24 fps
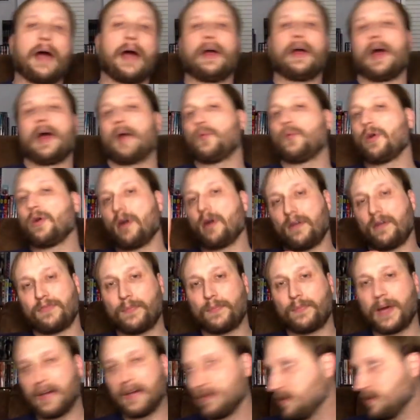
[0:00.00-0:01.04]
I, I went off
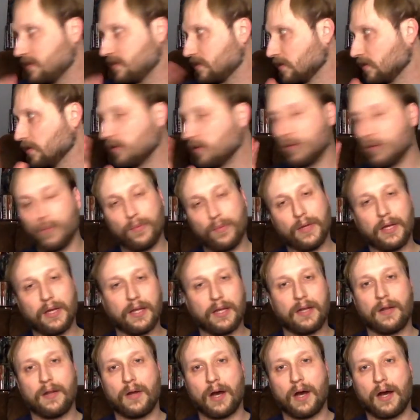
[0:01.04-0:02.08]
about this a little
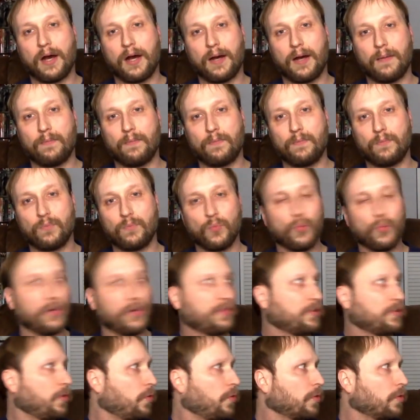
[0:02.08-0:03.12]
bit um, with
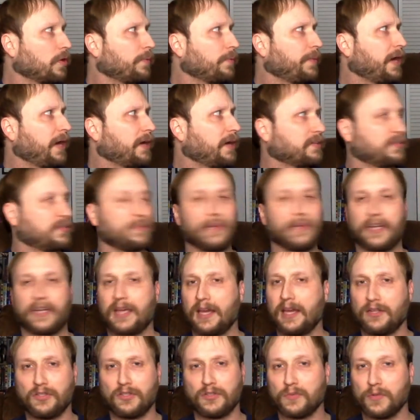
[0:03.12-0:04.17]
the horror box, and my
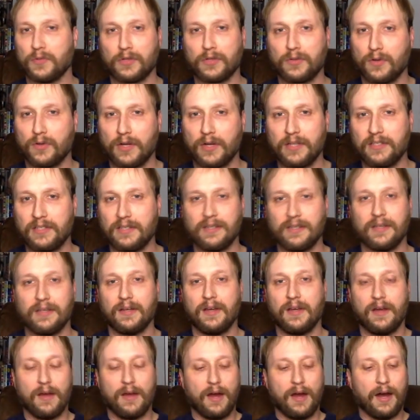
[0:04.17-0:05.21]
cat just went crazy.
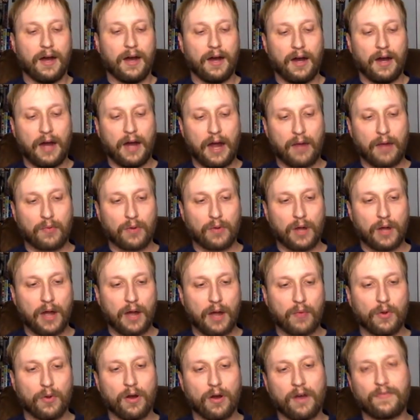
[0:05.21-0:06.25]
Uh, I I
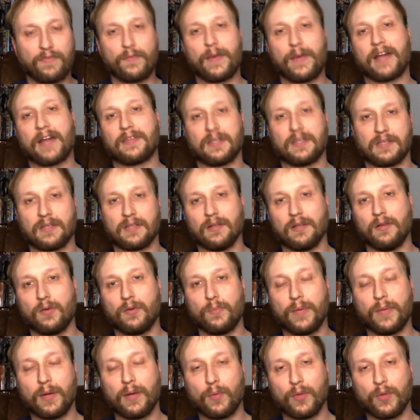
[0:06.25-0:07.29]
went off about this a little
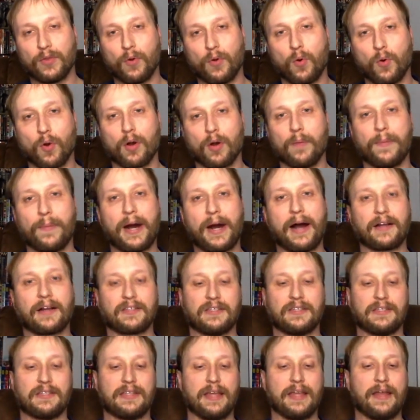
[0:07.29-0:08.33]
bit with the horror box.
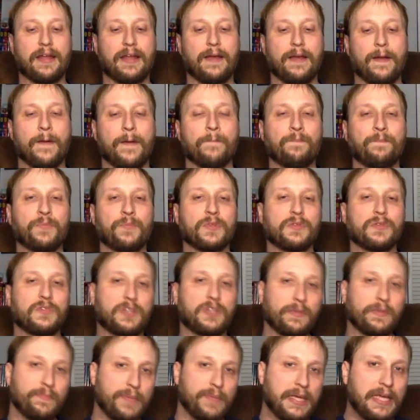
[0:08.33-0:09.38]
Is that
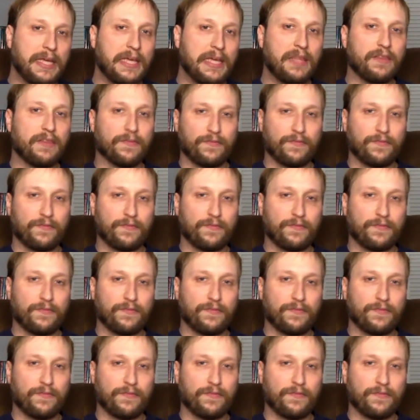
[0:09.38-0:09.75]
to me the